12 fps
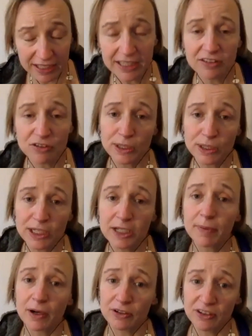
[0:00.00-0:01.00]
i think it's really
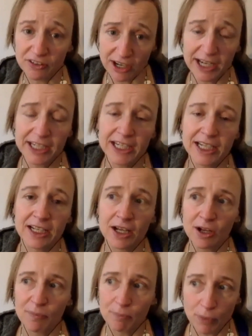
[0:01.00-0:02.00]
about designing
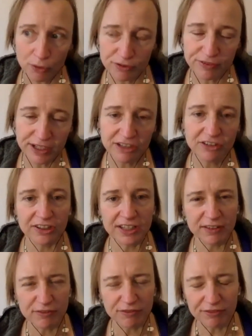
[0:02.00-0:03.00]

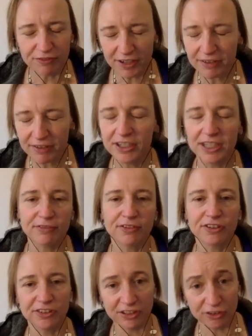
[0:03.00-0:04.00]
motivation in very
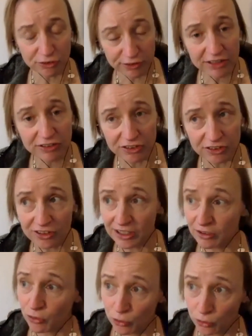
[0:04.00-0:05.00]
different situations
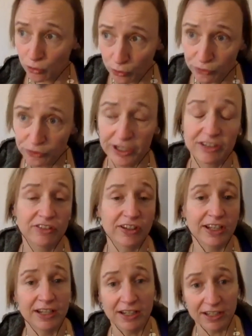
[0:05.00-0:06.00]
and
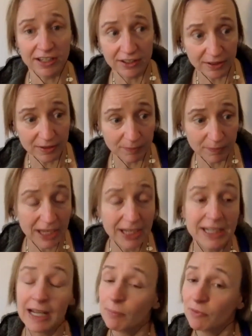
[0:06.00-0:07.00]
context and eh,
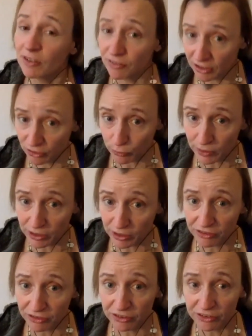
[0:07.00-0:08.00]
adapt this situation.